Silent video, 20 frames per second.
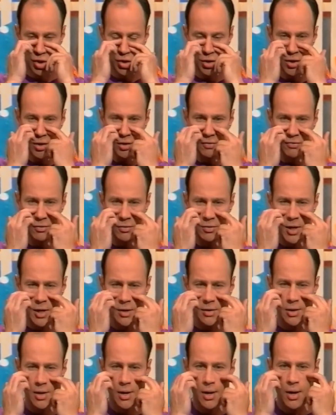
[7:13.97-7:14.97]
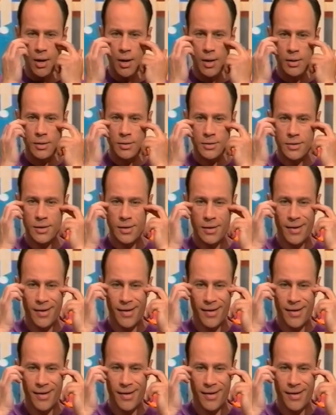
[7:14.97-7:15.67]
Careful around the eyes.